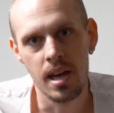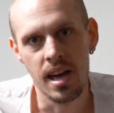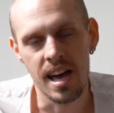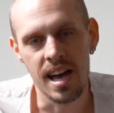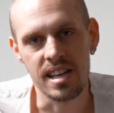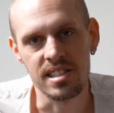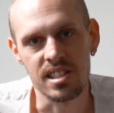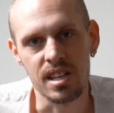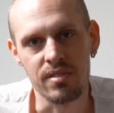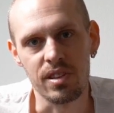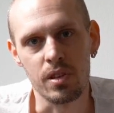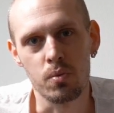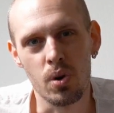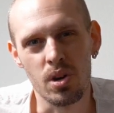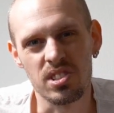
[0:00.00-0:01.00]
as if
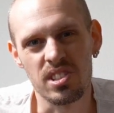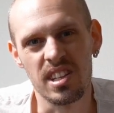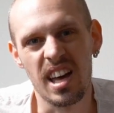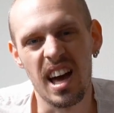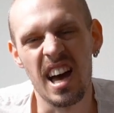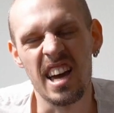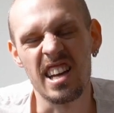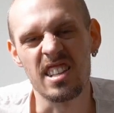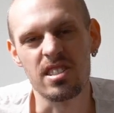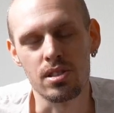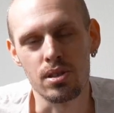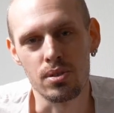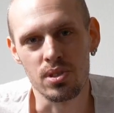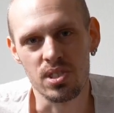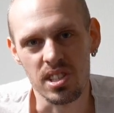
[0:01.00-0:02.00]
it was an
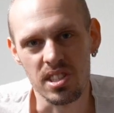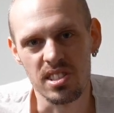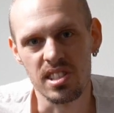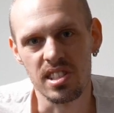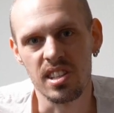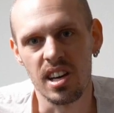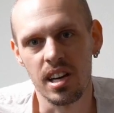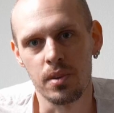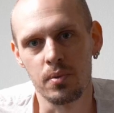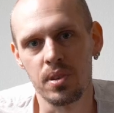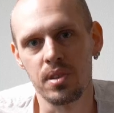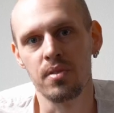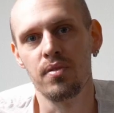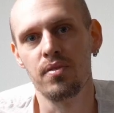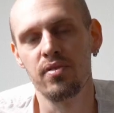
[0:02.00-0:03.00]
ISO
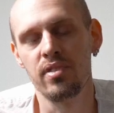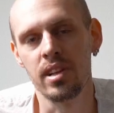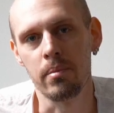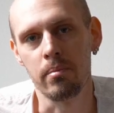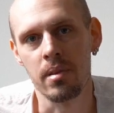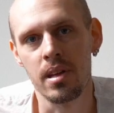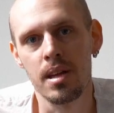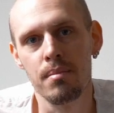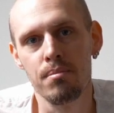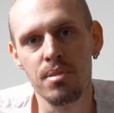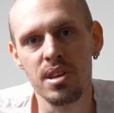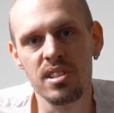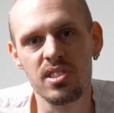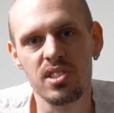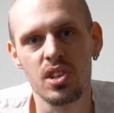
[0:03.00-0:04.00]
1600 film.
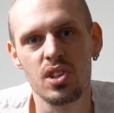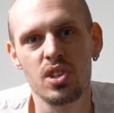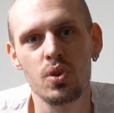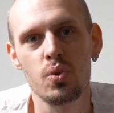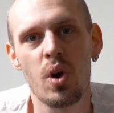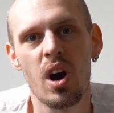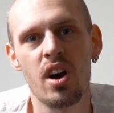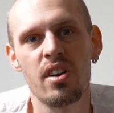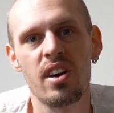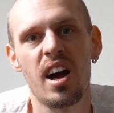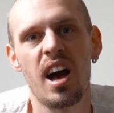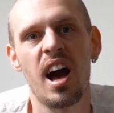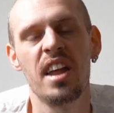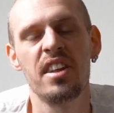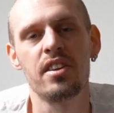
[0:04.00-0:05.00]
Means you are
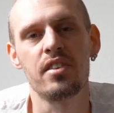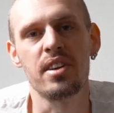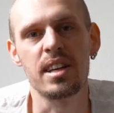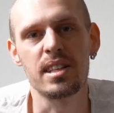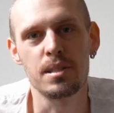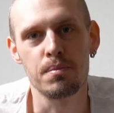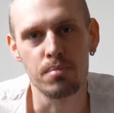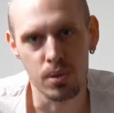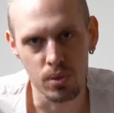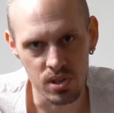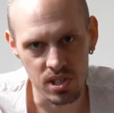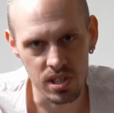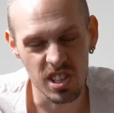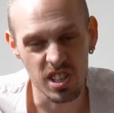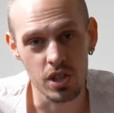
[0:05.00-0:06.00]

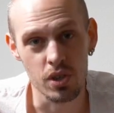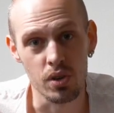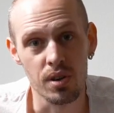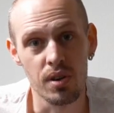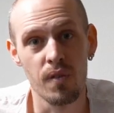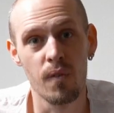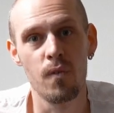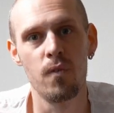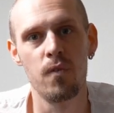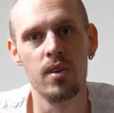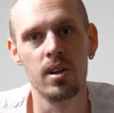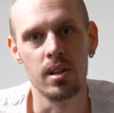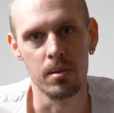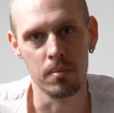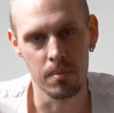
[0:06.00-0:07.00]
underexposing your
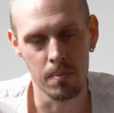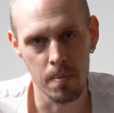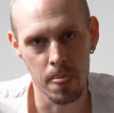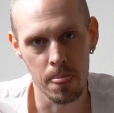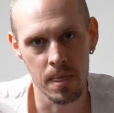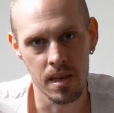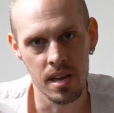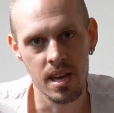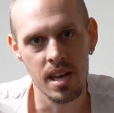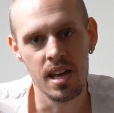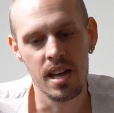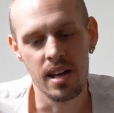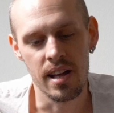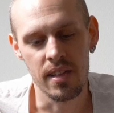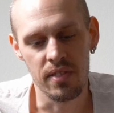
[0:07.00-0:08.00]
film.
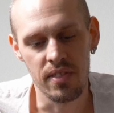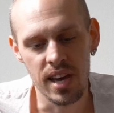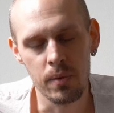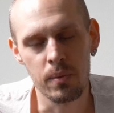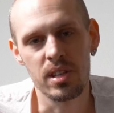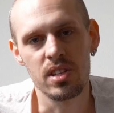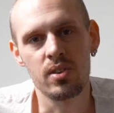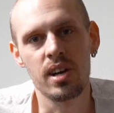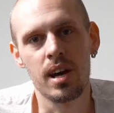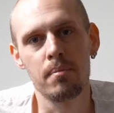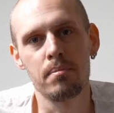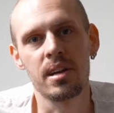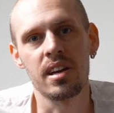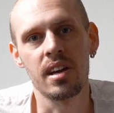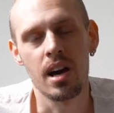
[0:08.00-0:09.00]
And then when you
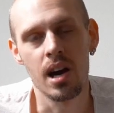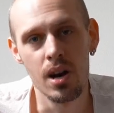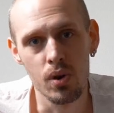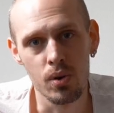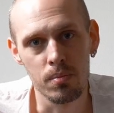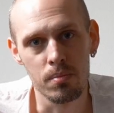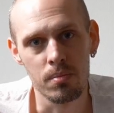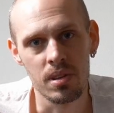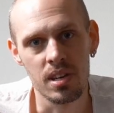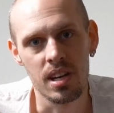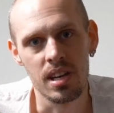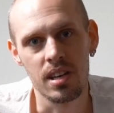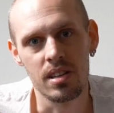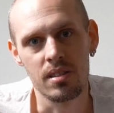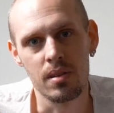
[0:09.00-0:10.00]
come back home
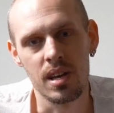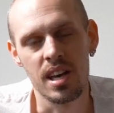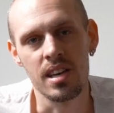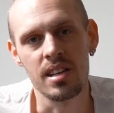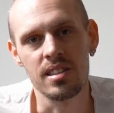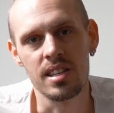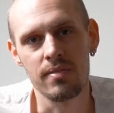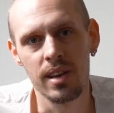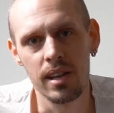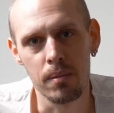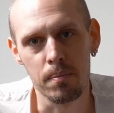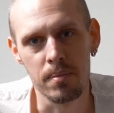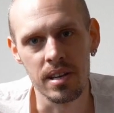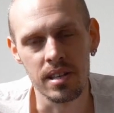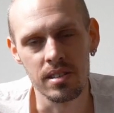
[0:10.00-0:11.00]
in
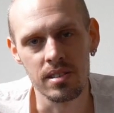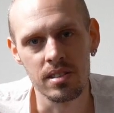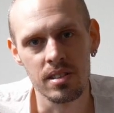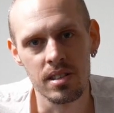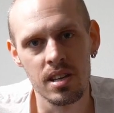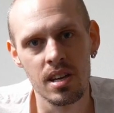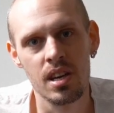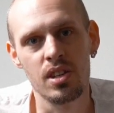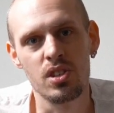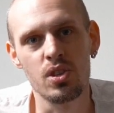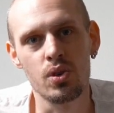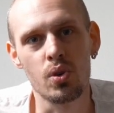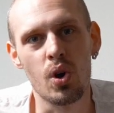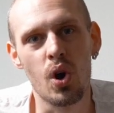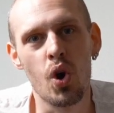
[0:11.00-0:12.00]
development,
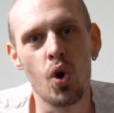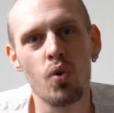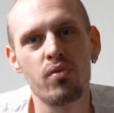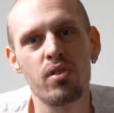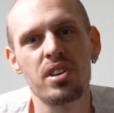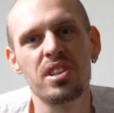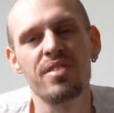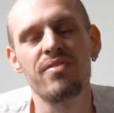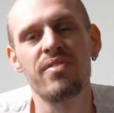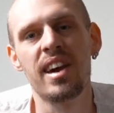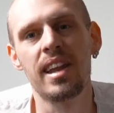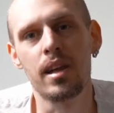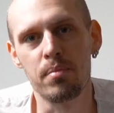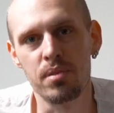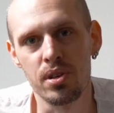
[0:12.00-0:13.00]
you
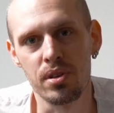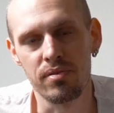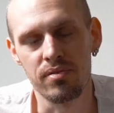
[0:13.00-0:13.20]
overdevelop your